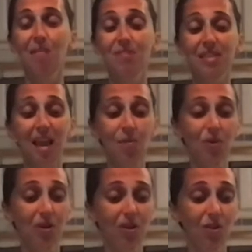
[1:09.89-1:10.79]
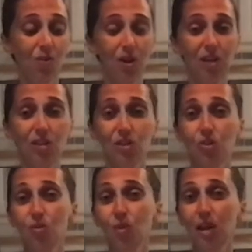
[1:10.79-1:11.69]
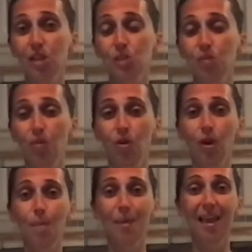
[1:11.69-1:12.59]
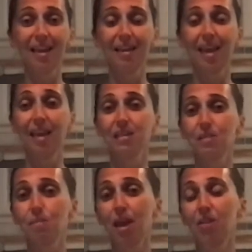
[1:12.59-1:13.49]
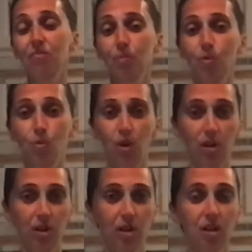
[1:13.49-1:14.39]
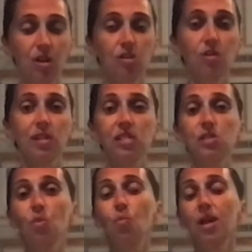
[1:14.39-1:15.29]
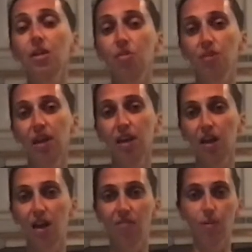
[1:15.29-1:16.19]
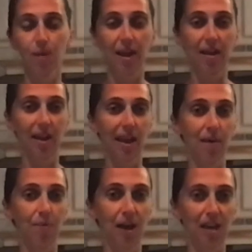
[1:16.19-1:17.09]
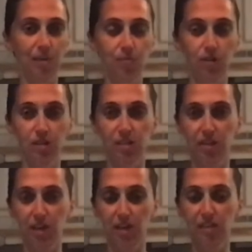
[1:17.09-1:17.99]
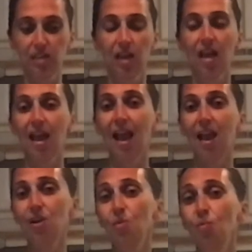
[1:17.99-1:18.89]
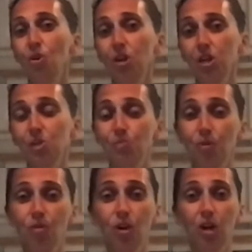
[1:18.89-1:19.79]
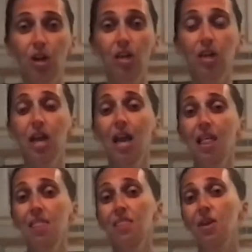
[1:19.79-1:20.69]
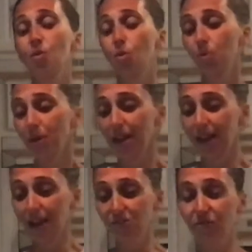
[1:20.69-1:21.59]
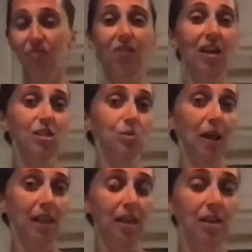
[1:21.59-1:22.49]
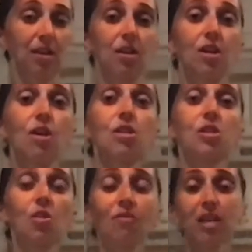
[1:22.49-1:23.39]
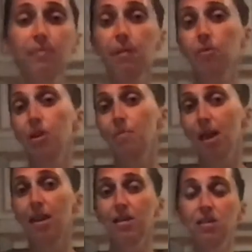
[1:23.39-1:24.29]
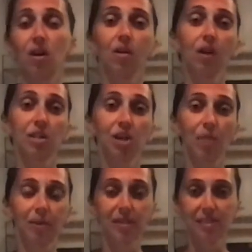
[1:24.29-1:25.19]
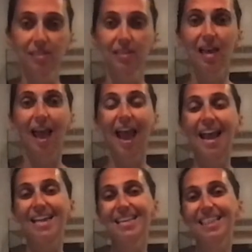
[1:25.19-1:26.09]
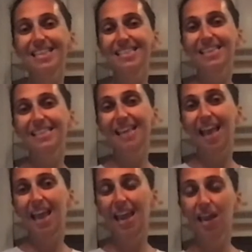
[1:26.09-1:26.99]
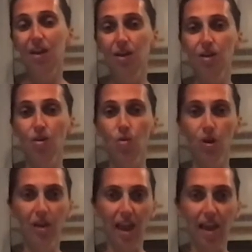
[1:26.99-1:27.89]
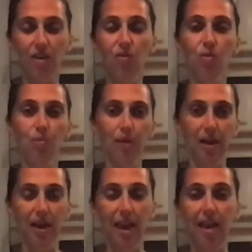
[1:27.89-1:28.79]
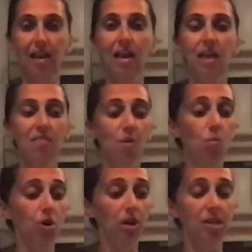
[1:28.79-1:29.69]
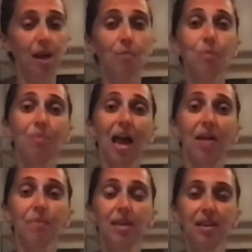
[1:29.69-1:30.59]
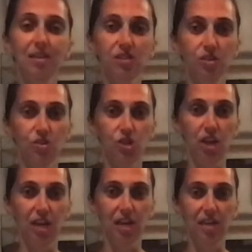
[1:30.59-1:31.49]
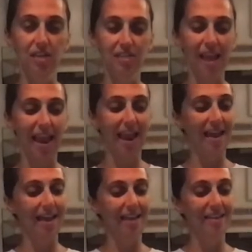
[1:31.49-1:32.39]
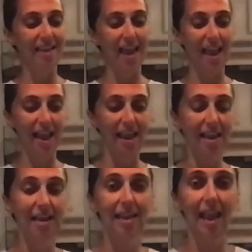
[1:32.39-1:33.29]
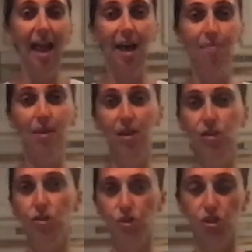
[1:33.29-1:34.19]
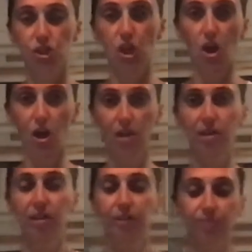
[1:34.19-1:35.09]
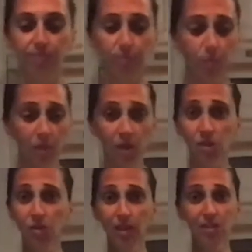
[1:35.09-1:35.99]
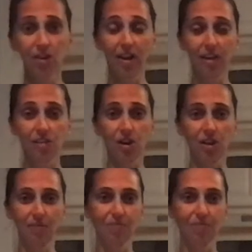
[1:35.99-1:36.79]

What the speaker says: Today we're going to explore pancakes made from corn. So this is week 3 of our Pancake Passport series, and we're going to explore the corn pancakes from Venezuela. So the recipe we're going to make is called Cachapas, and this is a corn cake or corn pancake that we're going to top with black beans, cheese, and a cabbage slaw. So let's go ahead and get started.